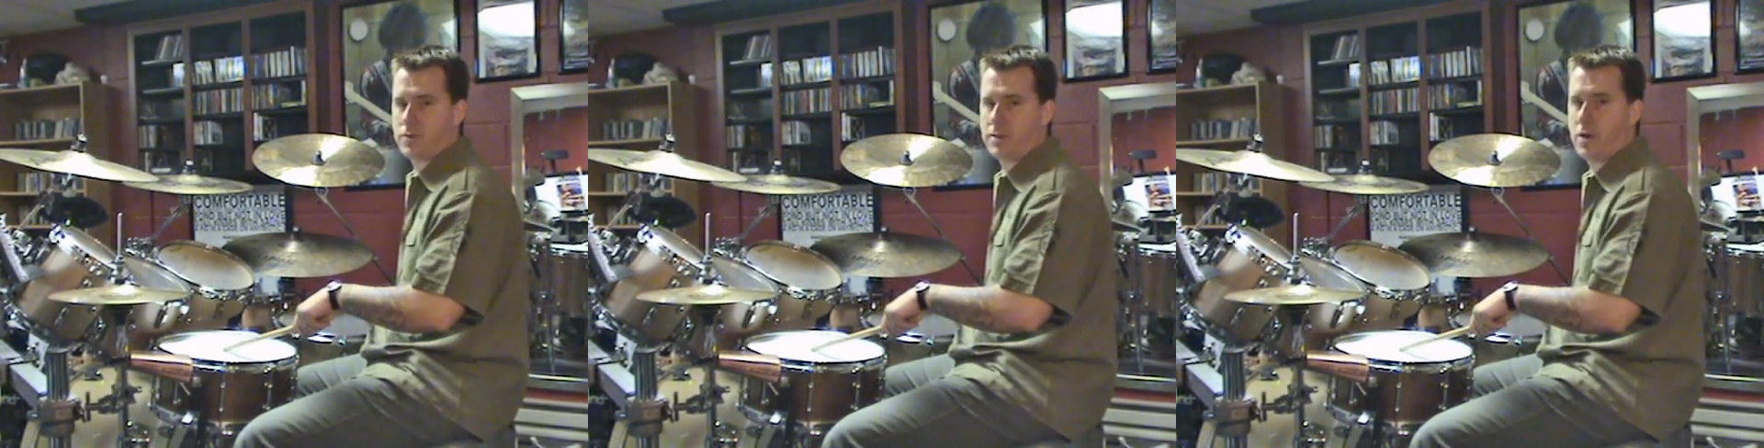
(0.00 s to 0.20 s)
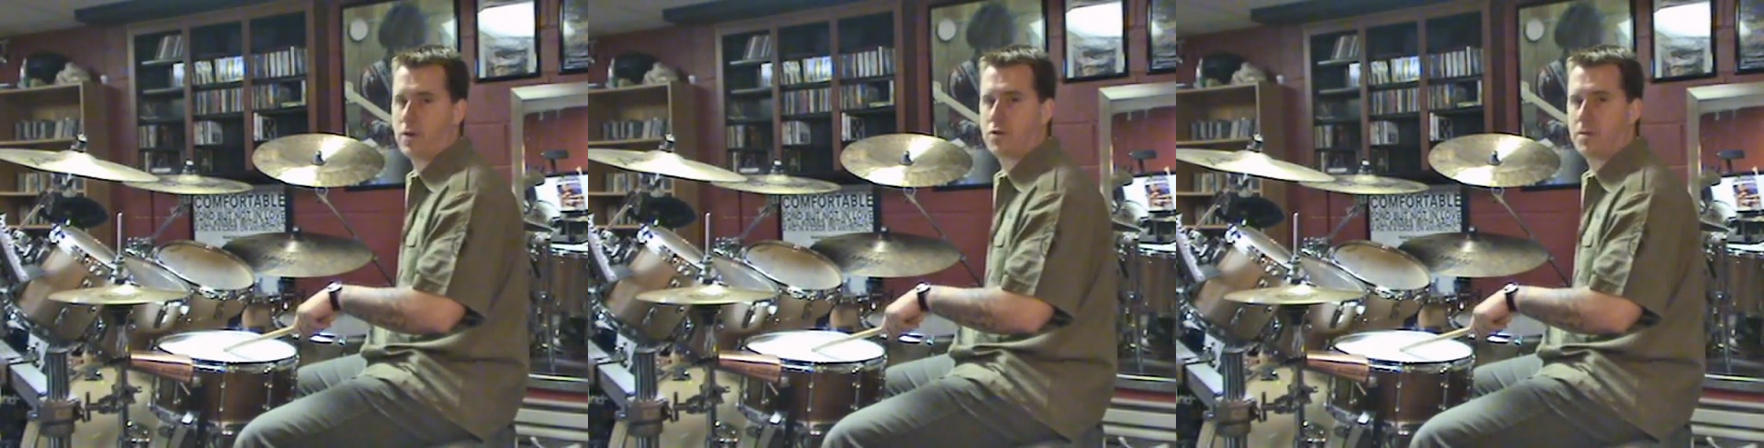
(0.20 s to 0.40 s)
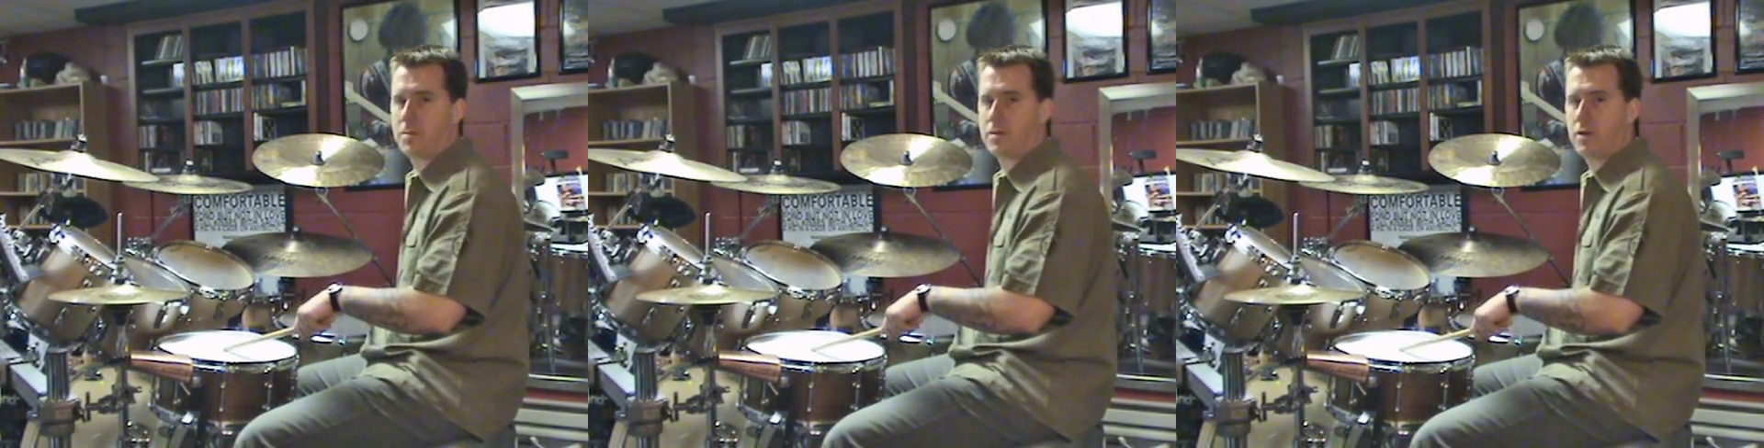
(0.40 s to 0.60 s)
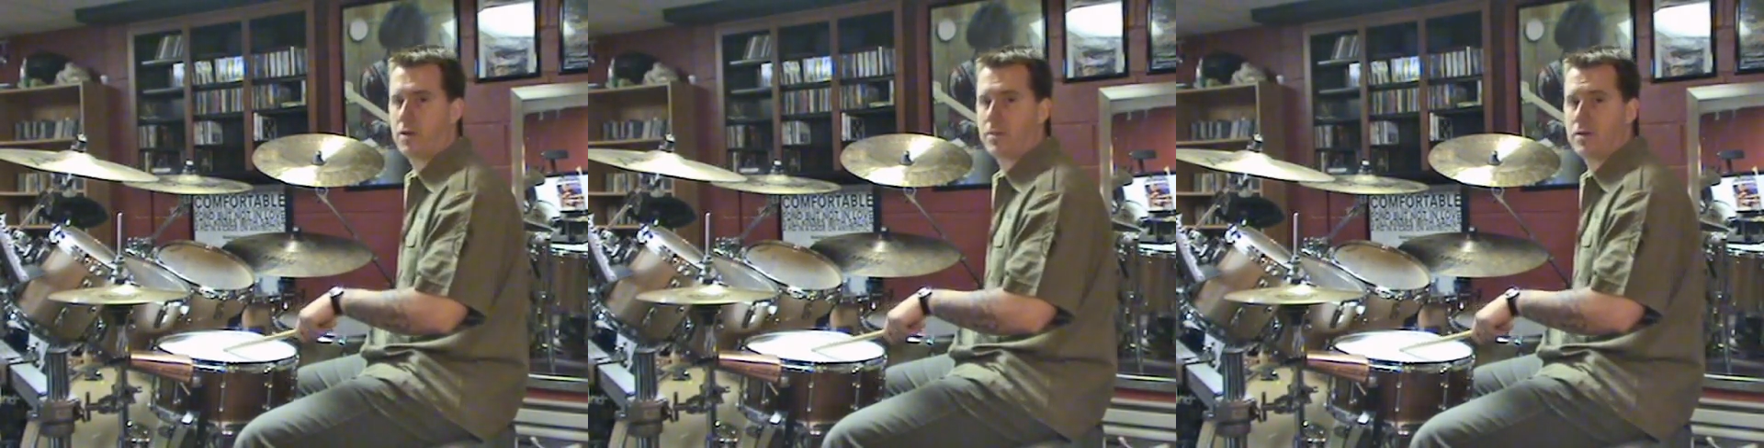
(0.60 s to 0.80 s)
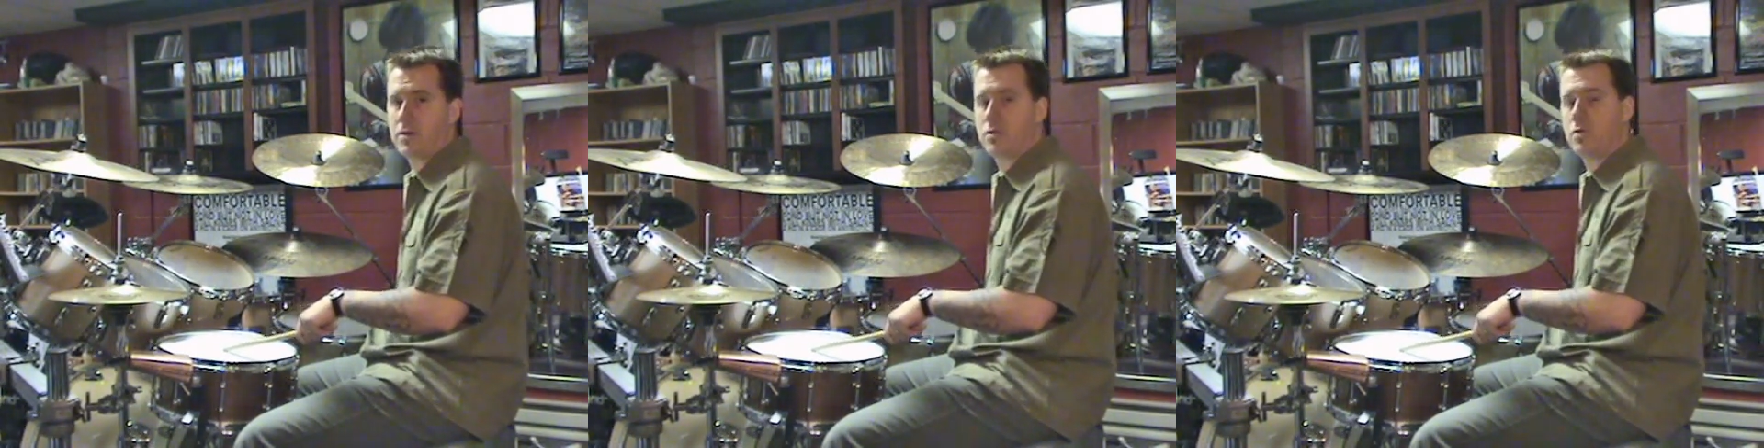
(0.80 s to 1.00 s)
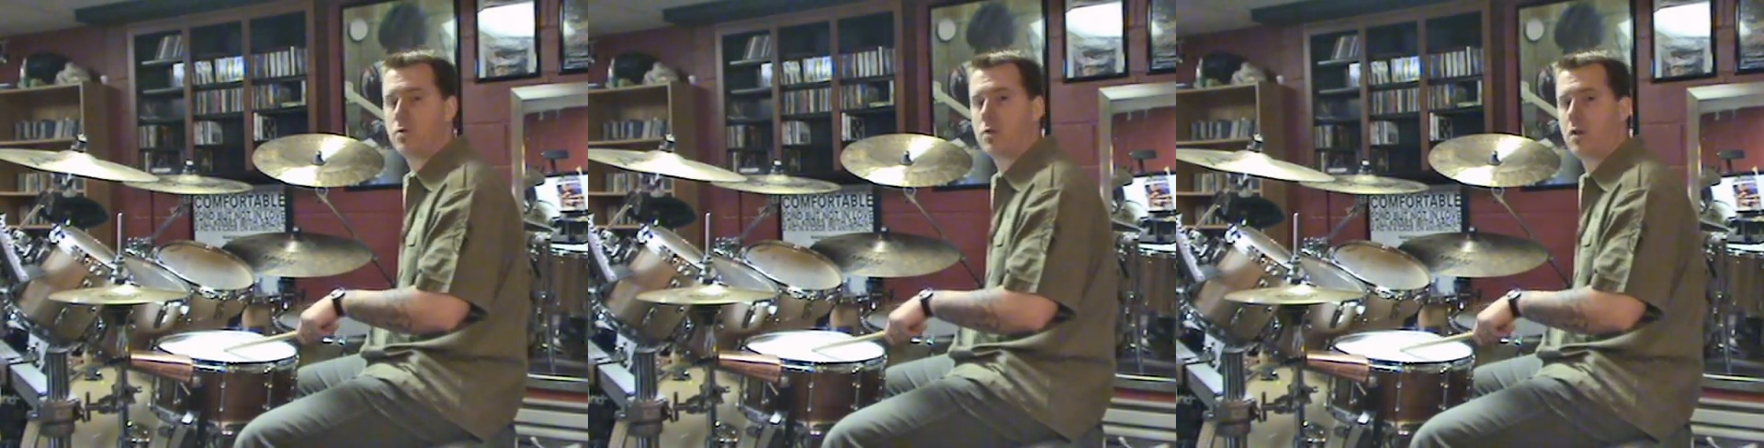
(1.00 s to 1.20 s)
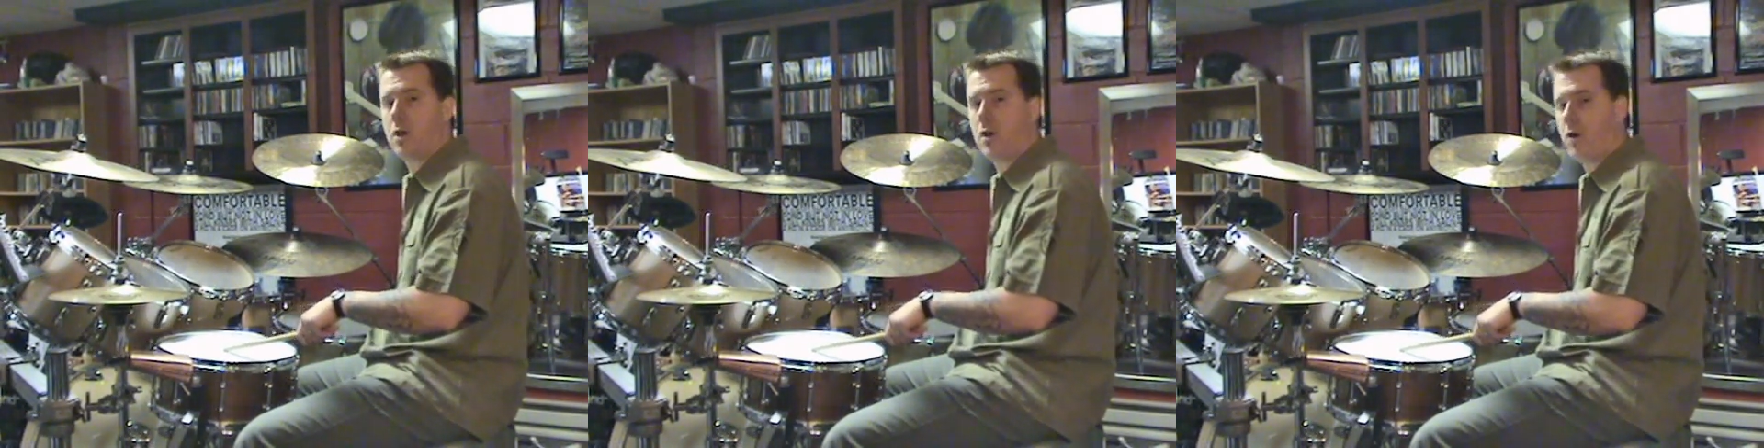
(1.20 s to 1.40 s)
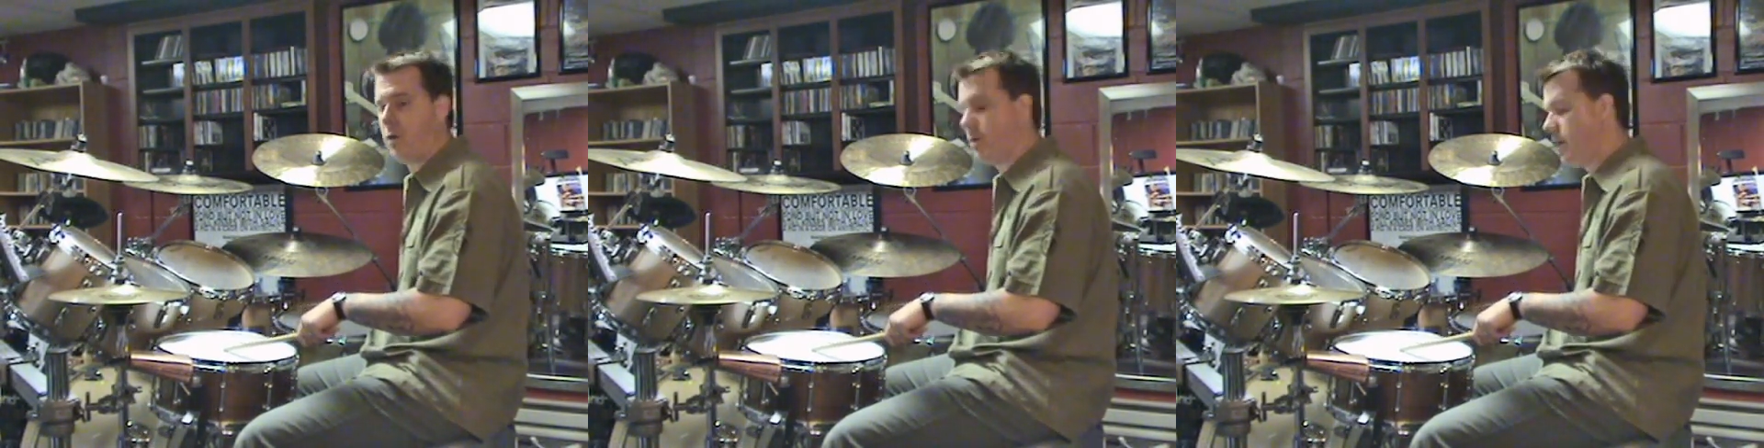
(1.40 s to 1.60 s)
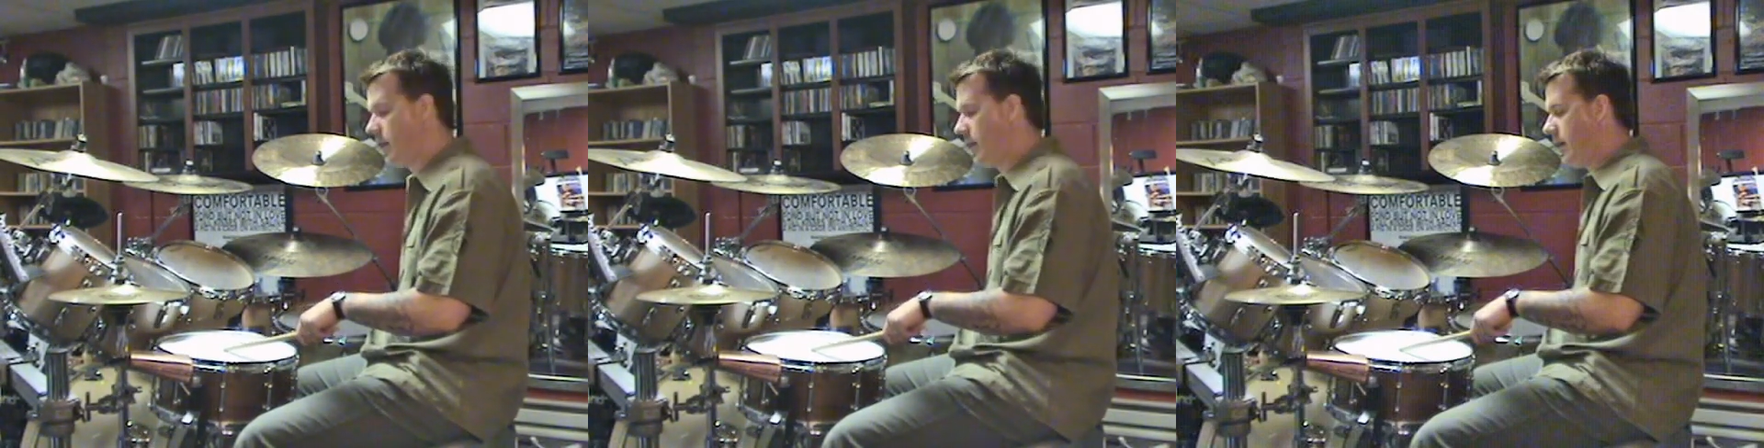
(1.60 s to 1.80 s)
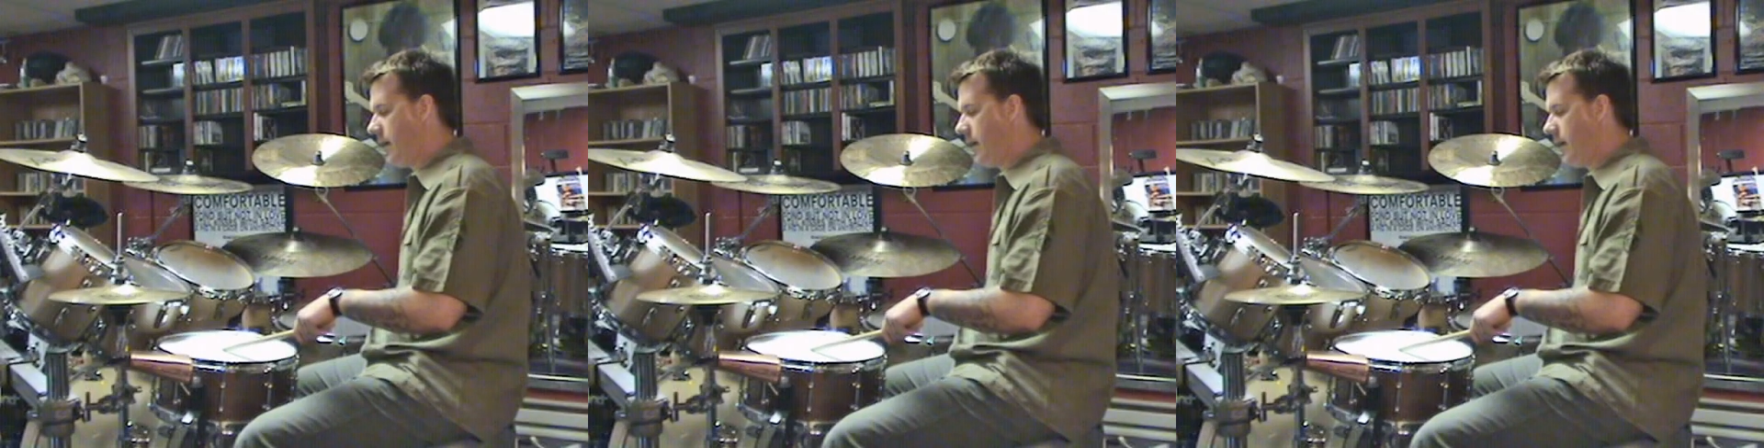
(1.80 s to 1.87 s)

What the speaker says: snare drum a little bit too low,